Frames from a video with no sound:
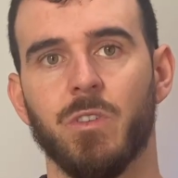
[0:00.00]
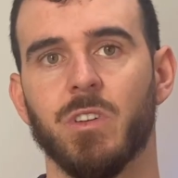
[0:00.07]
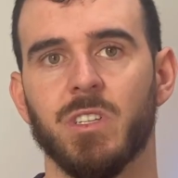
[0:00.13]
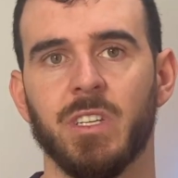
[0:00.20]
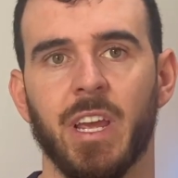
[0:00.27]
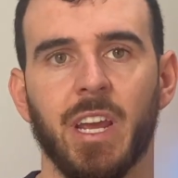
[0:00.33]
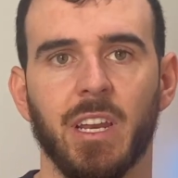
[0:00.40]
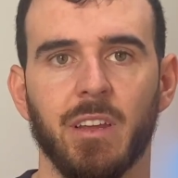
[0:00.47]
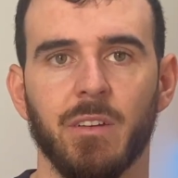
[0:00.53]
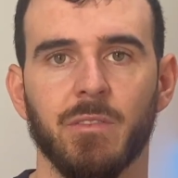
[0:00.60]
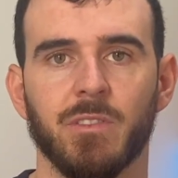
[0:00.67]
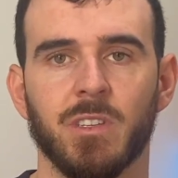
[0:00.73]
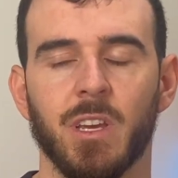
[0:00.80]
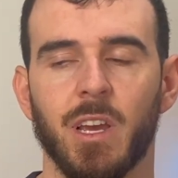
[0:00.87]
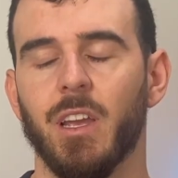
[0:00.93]
it's
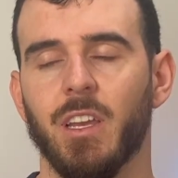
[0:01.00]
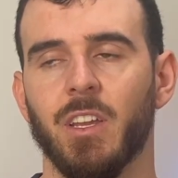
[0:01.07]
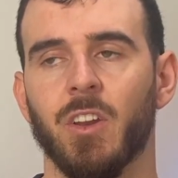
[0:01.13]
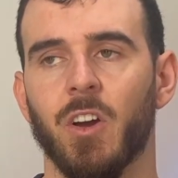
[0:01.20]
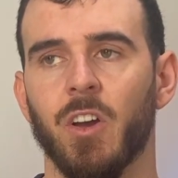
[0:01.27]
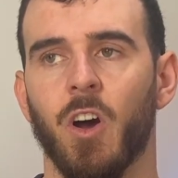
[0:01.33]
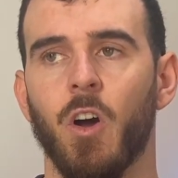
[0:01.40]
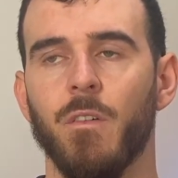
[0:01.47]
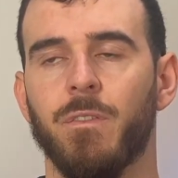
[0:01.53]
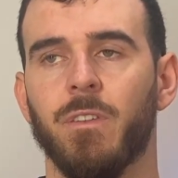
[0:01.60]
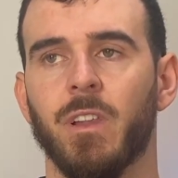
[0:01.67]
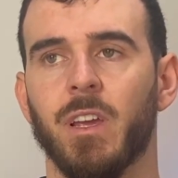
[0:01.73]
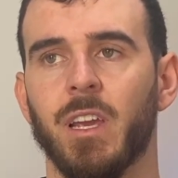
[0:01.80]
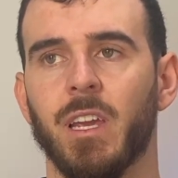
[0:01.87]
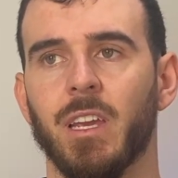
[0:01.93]
negatives. You know,
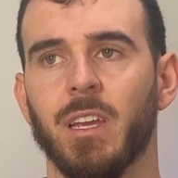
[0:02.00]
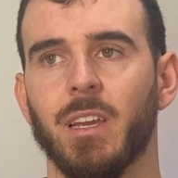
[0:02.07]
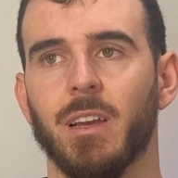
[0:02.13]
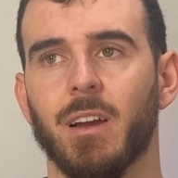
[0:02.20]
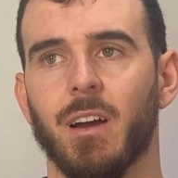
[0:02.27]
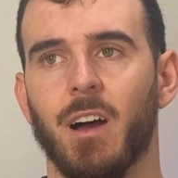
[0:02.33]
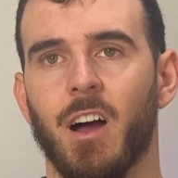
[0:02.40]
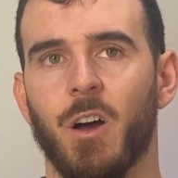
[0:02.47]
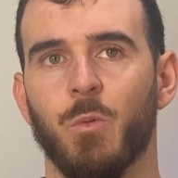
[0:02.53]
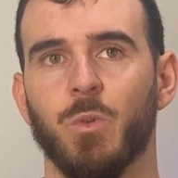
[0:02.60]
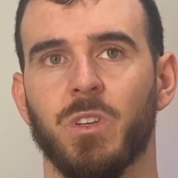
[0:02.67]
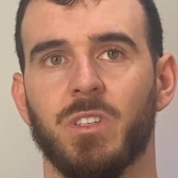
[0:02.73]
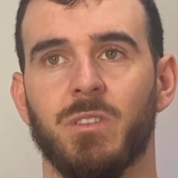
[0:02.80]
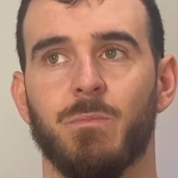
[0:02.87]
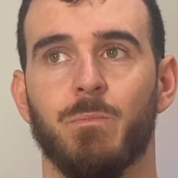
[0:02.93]
hopefully I
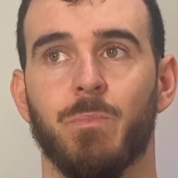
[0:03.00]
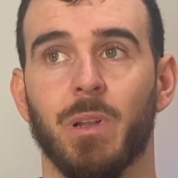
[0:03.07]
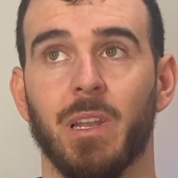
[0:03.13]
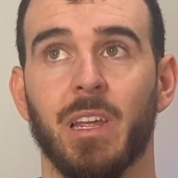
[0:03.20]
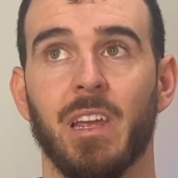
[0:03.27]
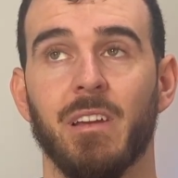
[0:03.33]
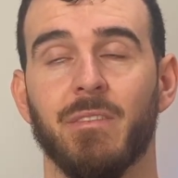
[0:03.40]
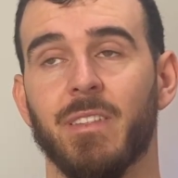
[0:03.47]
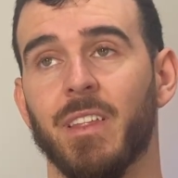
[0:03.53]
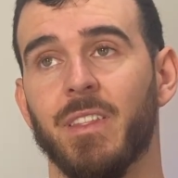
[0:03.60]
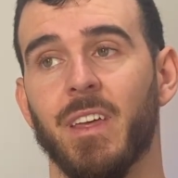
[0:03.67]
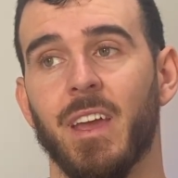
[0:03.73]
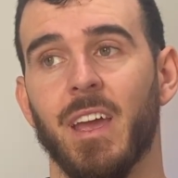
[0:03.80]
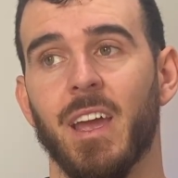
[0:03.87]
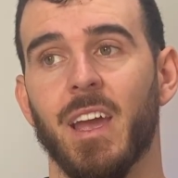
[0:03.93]
would believe that
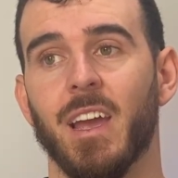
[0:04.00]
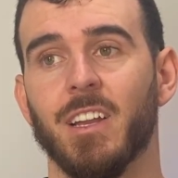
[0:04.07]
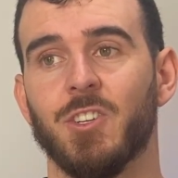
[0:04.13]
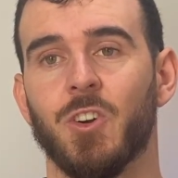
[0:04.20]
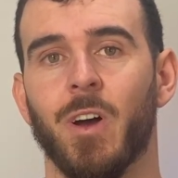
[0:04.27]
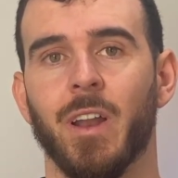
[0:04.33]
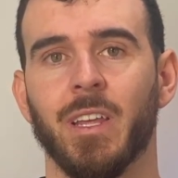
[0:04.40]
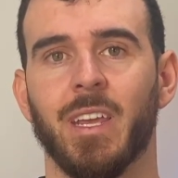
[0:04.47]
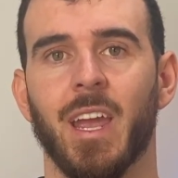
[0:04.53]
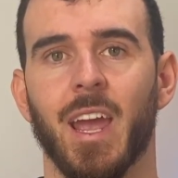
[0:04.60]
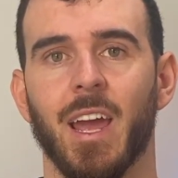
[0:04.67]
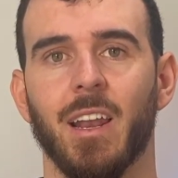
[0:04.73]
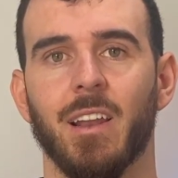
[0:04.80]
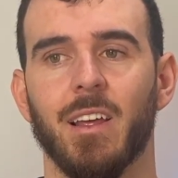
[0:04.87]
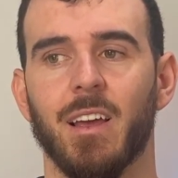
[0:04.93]
they're trying to
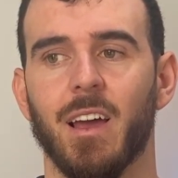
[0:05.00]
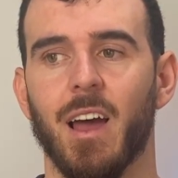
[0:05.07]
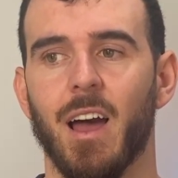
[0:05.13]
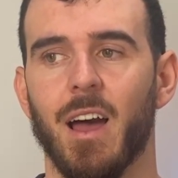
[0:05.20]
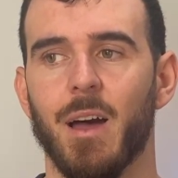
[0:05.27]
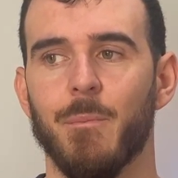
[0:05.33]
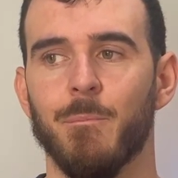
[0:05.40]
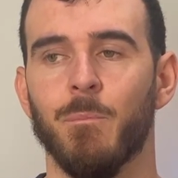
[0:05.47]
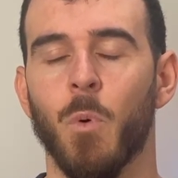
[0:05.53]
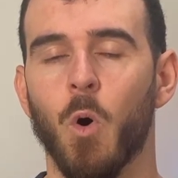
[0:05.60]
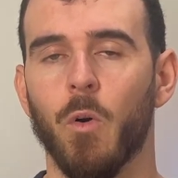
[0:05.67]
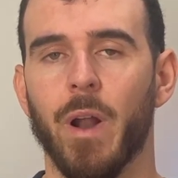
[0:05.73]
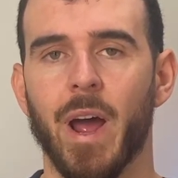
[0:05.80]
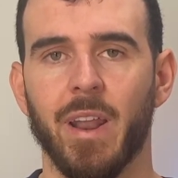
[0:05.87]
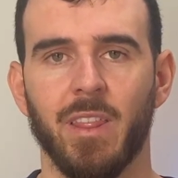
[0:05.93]
get
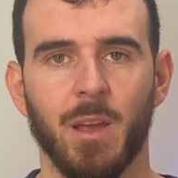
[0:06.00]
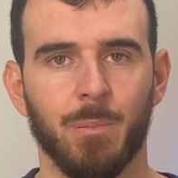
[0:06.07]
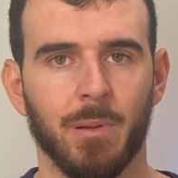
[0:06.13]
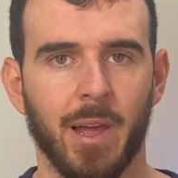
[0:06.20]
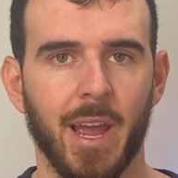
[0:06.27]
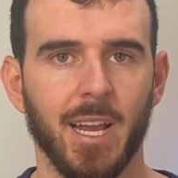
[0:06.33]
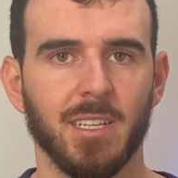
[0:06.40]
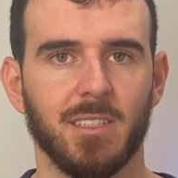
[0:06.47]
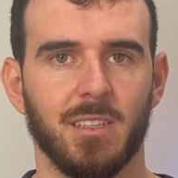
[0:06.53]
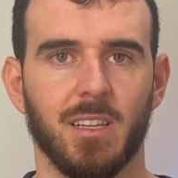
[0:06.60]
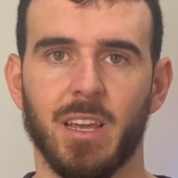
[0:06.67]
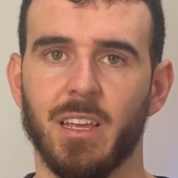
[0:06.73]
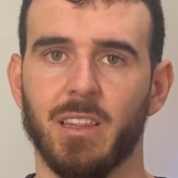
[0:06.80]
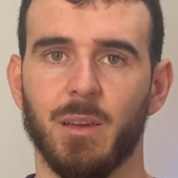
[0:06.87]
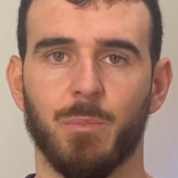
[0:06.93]
more out of their players.
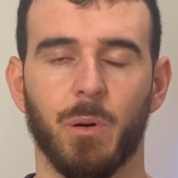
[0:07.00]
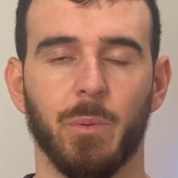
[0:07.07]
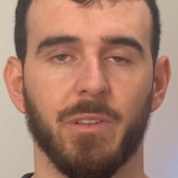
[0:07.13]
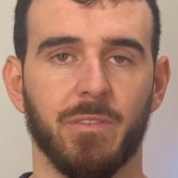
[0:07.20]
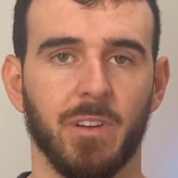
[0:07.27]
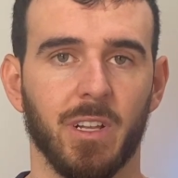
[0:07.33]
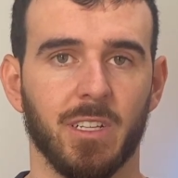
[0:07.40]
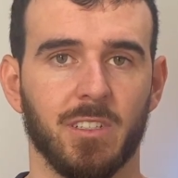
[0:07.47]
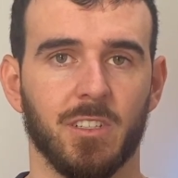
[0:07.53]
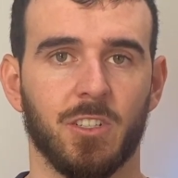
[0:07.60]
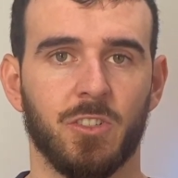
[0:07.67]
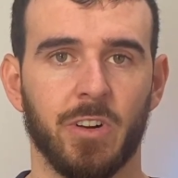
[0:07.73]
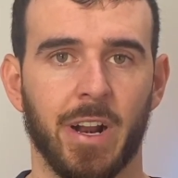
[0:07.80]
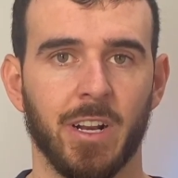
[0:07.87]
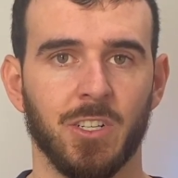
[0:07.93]
They probably feel it's a
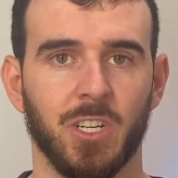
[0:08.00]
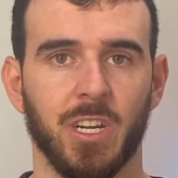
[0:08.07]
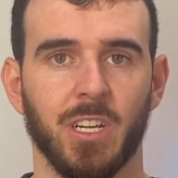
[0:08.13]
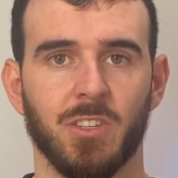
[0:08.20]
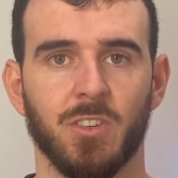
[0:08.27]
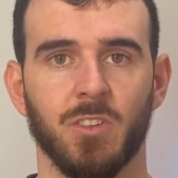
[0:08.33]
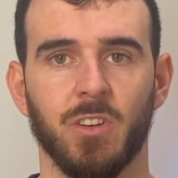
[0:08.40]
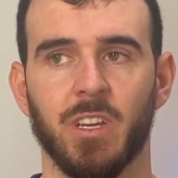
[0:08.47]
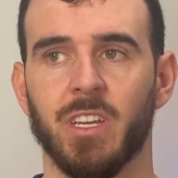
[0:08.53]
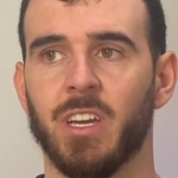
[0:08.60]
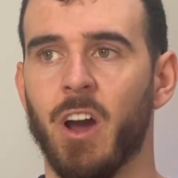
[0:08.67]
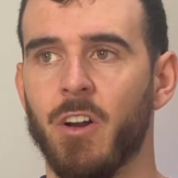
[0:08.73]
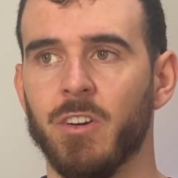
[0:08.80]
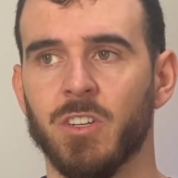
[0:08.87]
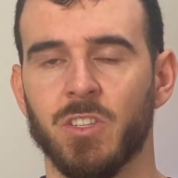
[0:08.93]
strategy to
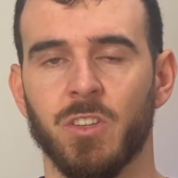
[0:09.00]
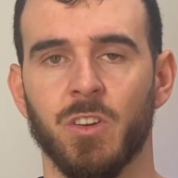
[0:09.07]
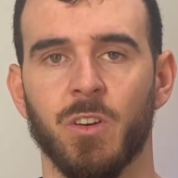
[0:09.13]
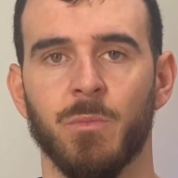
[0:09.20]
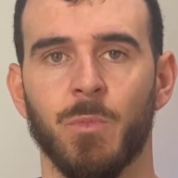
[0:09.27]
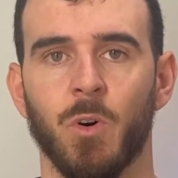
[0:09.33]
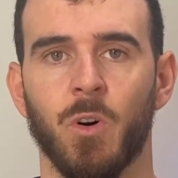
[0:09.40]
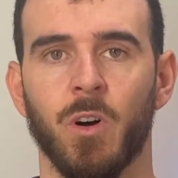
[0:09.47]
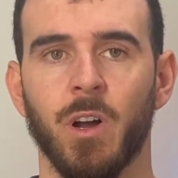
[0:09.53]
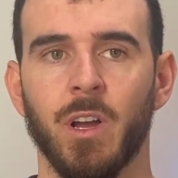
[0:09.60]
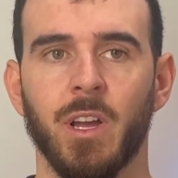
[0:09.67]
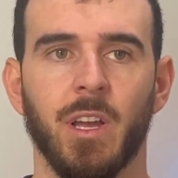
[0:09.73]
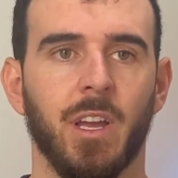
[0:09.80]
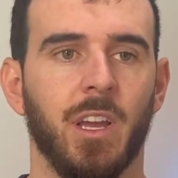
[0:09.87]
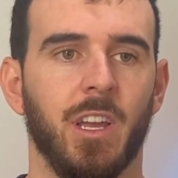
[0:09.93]
encourage them, or,
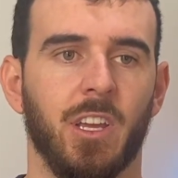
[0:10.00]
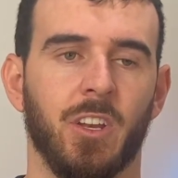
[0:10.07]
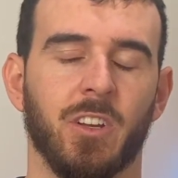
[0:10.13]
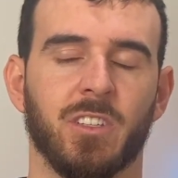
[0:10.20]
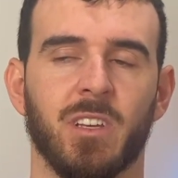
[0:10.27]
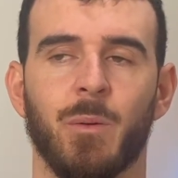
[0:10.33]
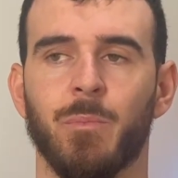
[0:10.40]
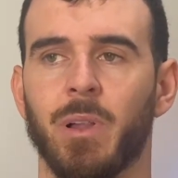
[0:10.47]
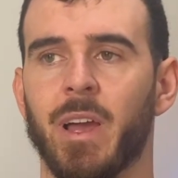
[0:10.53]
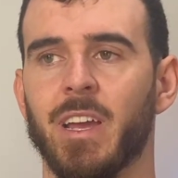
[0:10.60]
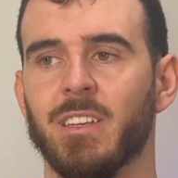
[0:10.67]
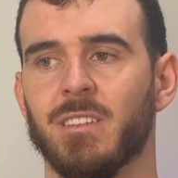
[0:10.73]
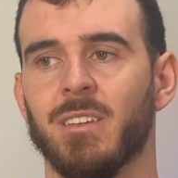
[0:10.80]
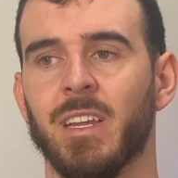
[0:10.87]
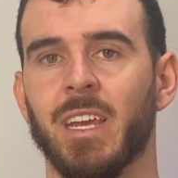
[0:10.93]
you know, some
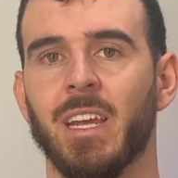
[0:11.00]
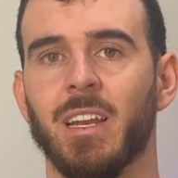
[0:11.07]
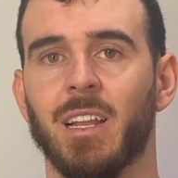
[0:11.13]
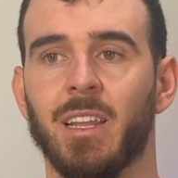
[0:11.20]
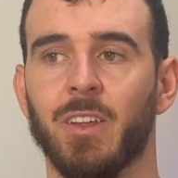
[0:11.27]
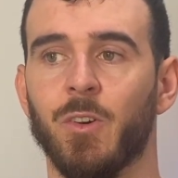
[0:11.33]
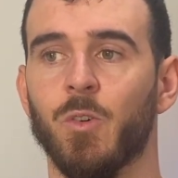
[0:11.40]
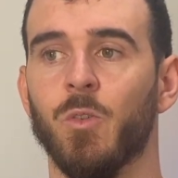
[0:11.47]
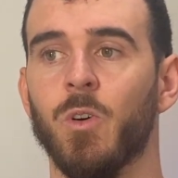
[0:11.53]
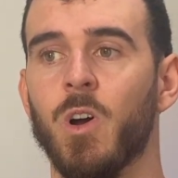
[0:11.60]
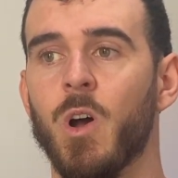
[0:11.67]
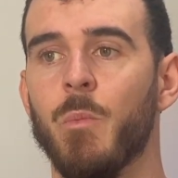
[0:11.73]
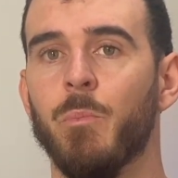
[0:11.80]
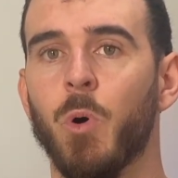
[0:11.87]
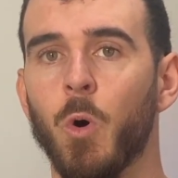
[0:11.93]
players need a little
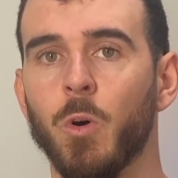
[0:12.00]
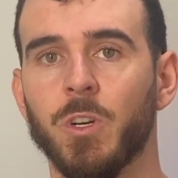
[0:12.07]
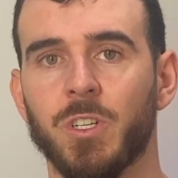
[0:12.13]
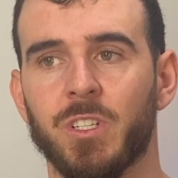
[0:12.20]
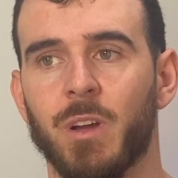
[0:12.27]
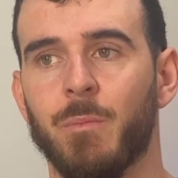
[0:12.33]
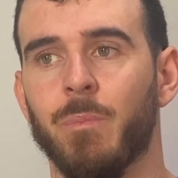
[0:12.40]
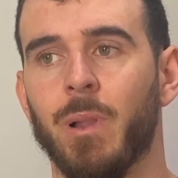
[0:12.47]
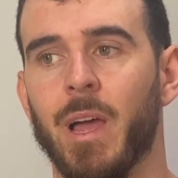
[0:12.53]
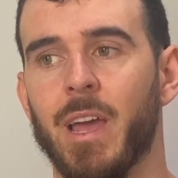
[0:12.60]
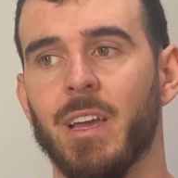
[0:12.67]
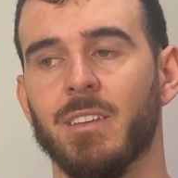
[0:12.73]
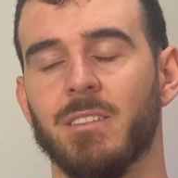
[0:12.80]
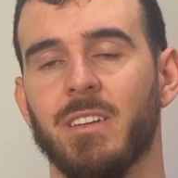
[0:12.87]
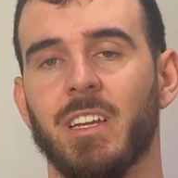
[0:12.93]
push, some
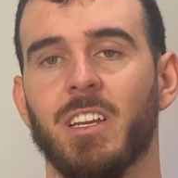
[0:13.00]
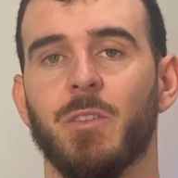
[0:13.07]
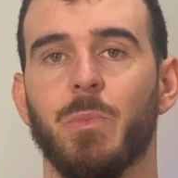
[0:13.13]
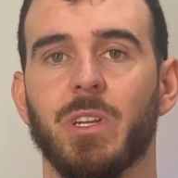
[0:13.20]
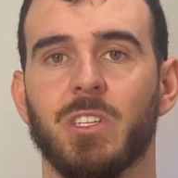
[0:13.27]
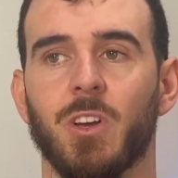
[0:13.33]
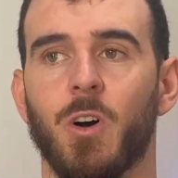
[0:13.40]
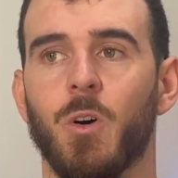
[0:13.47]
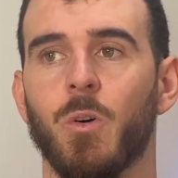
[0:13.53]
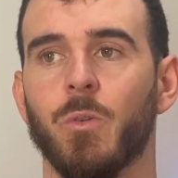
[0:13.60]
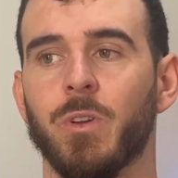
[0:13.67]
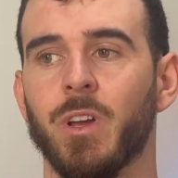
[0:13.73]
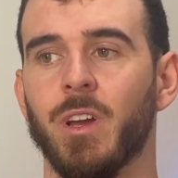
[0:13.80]
players need to be told,